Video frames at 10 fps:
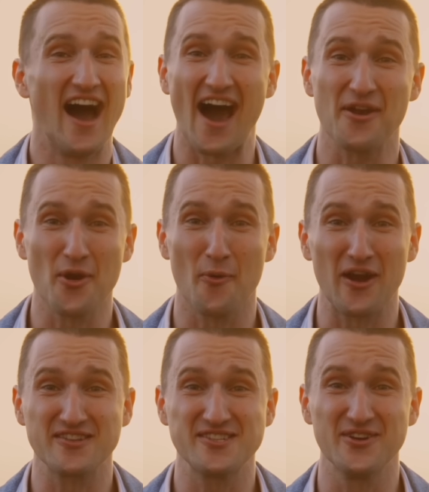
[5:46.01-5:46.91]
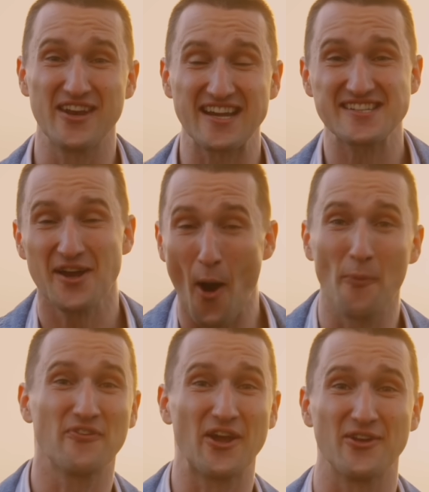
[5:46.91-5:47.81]
I don't know when I'll see you next,
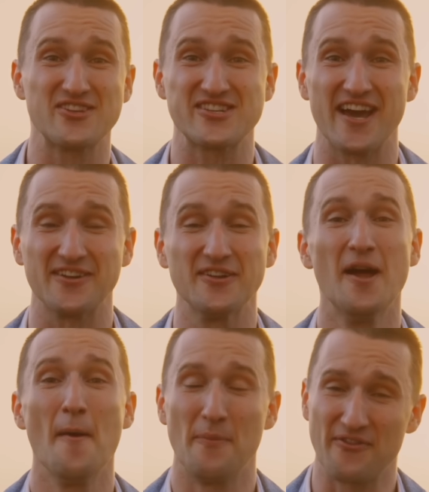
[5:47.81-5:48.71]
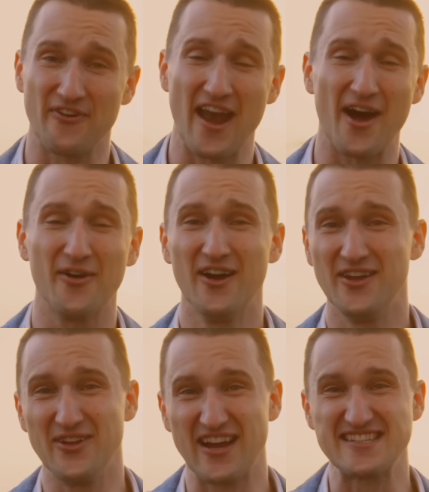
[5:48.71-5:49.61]
hopefully on this channel, but for now,
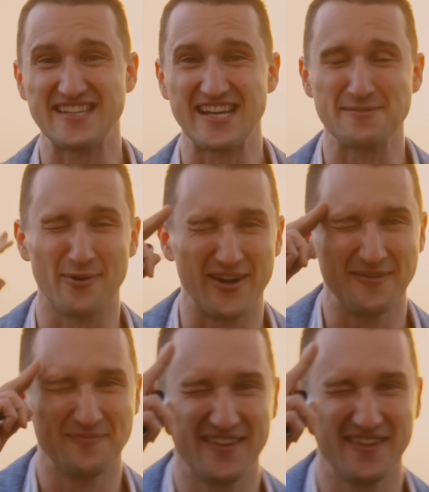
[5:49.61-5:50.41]
you guys stay exploring.